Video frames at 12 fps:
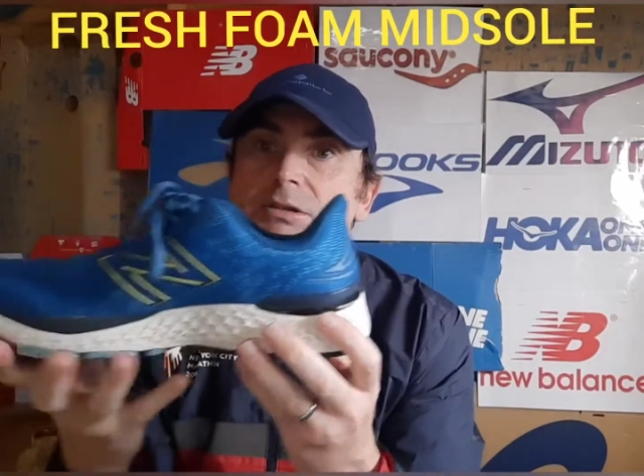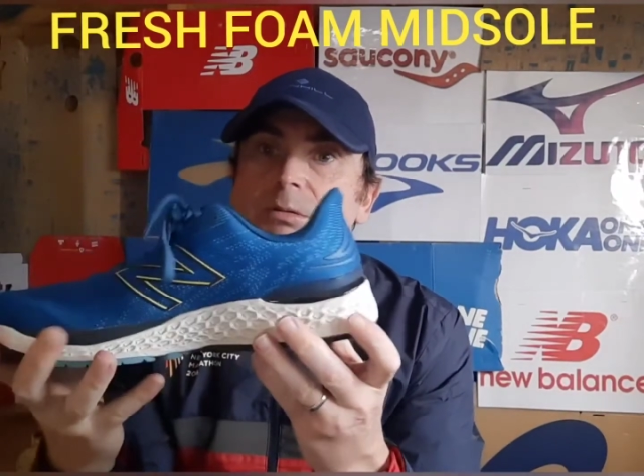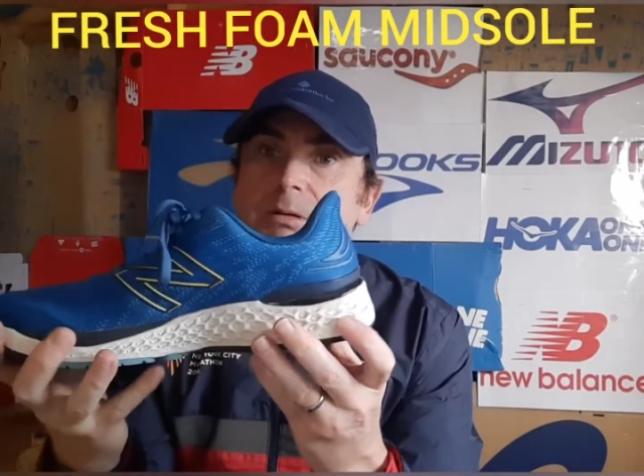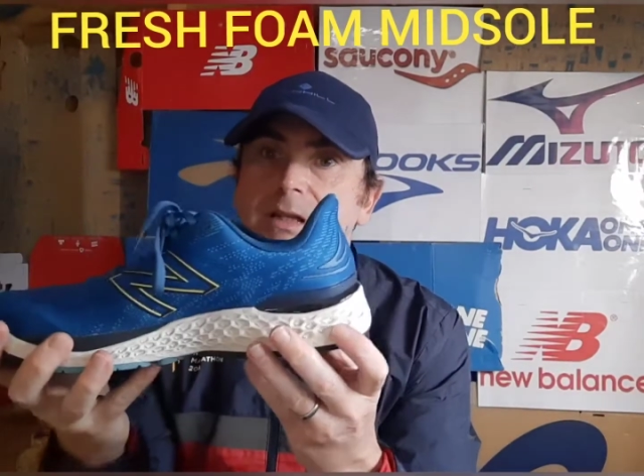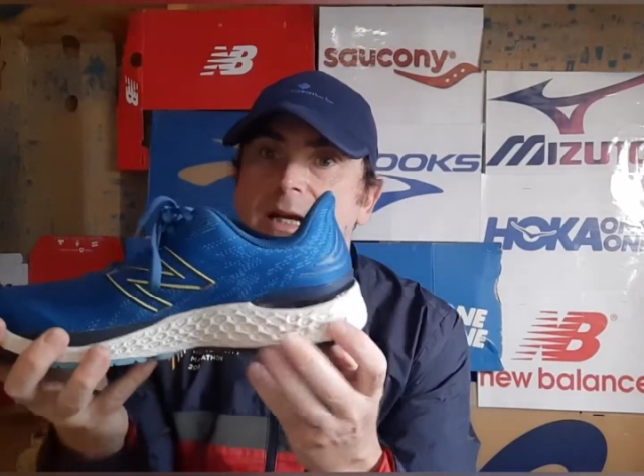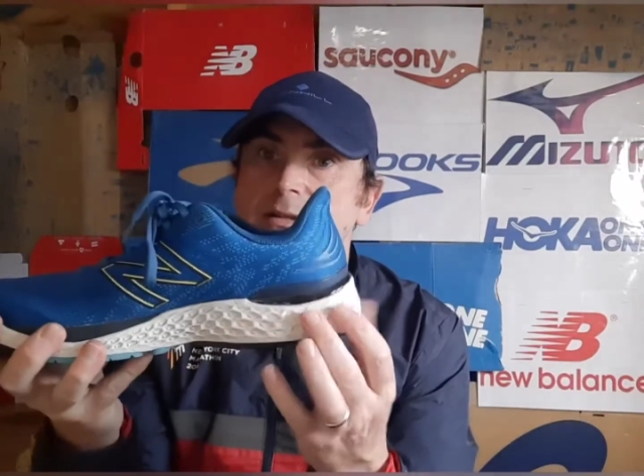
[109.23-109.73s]

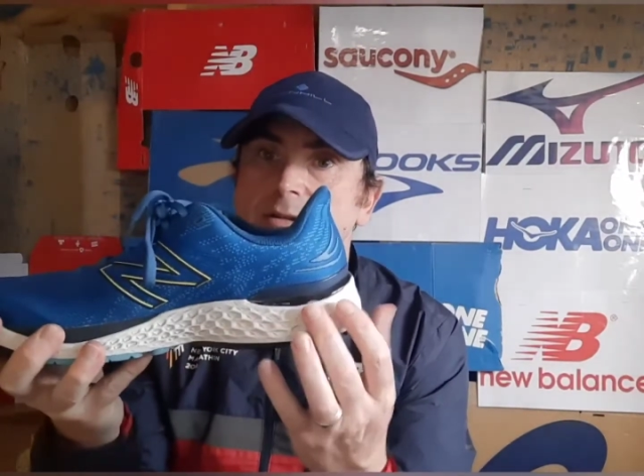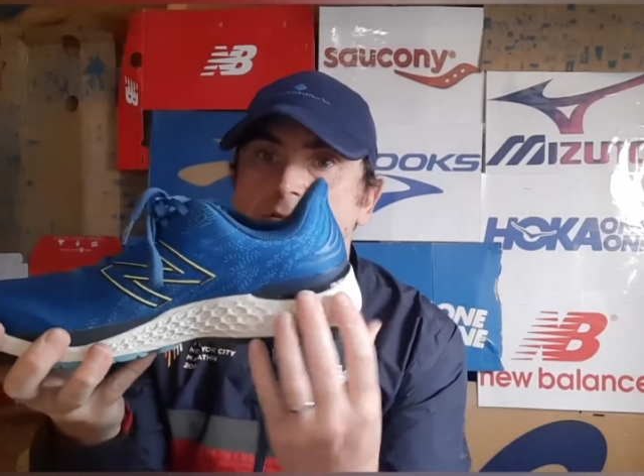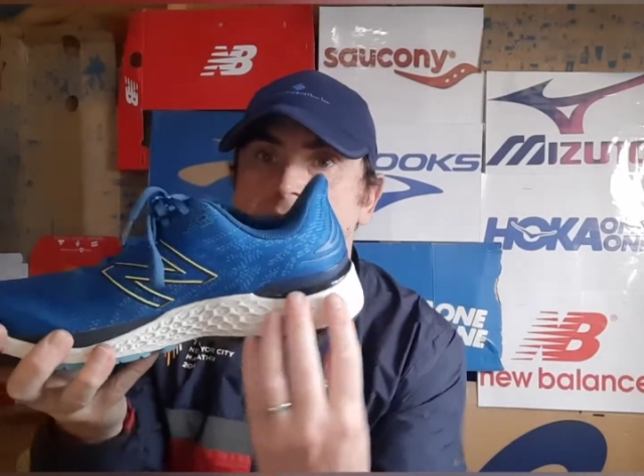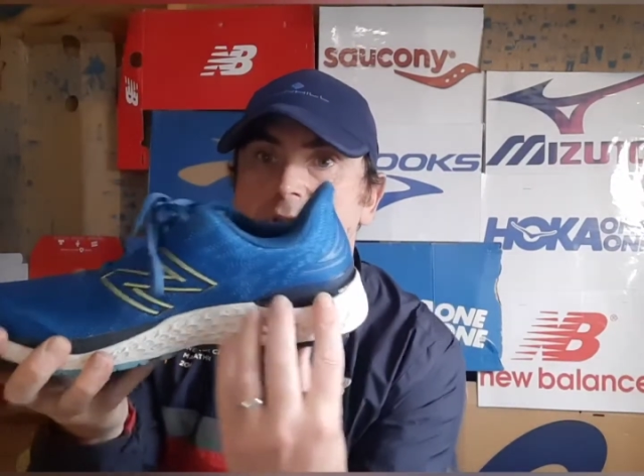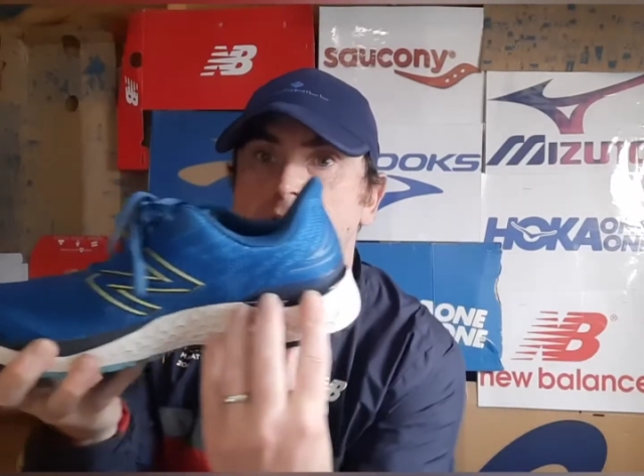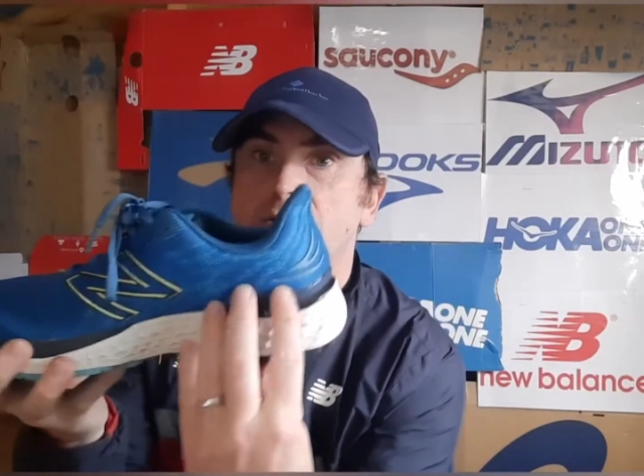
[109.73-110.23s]
what that does,
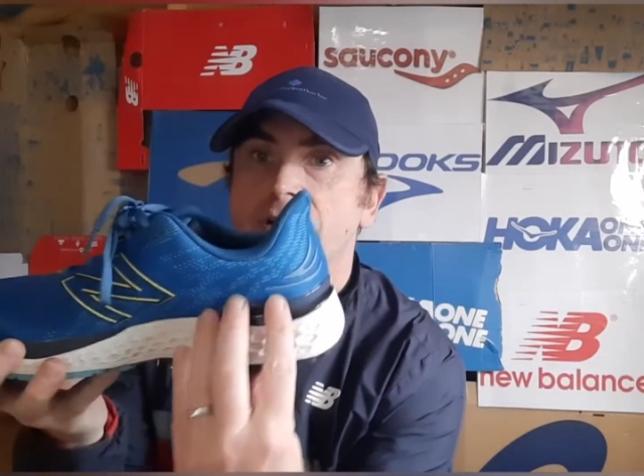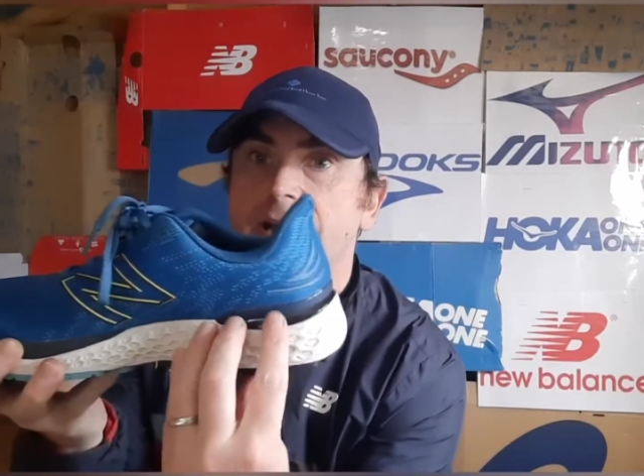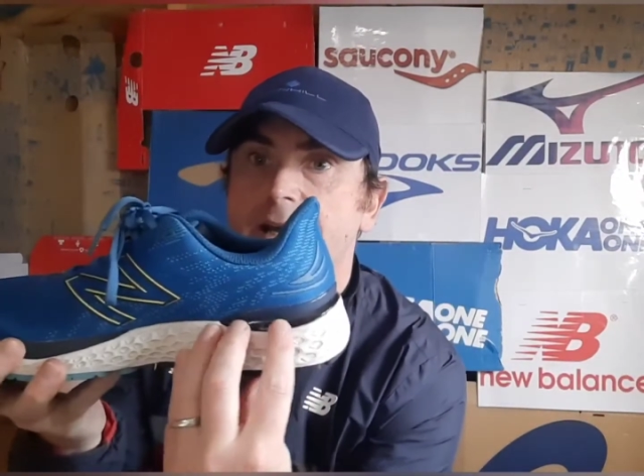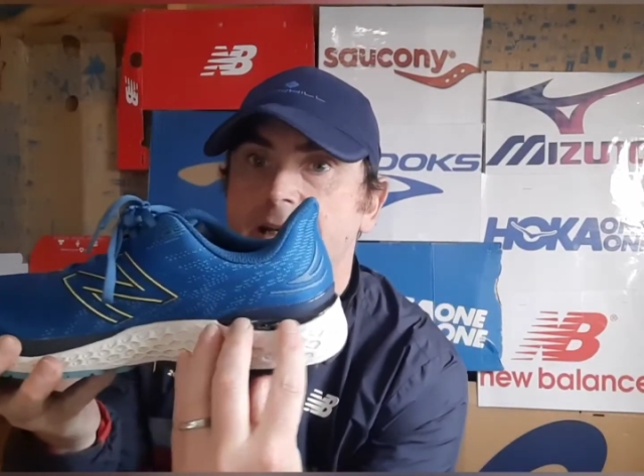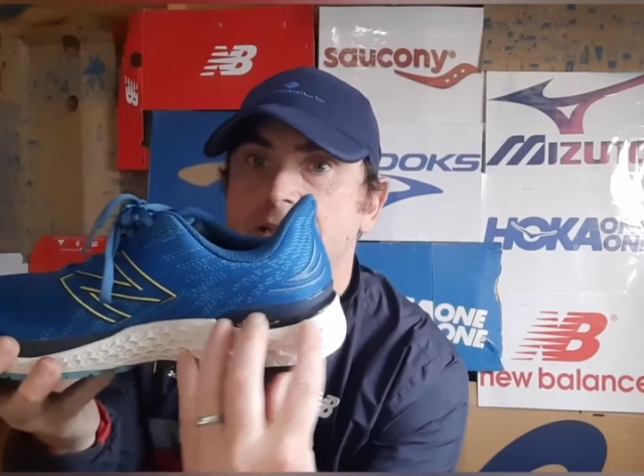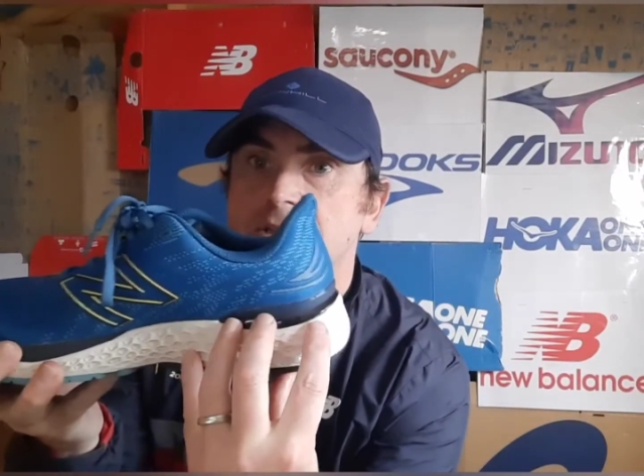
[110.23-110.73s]
it
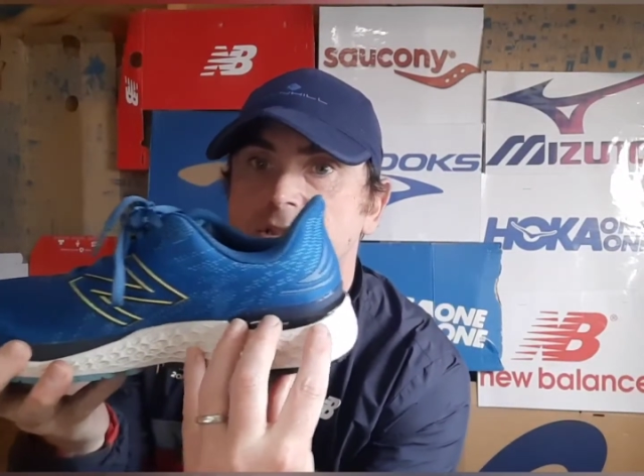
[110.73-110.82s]
creates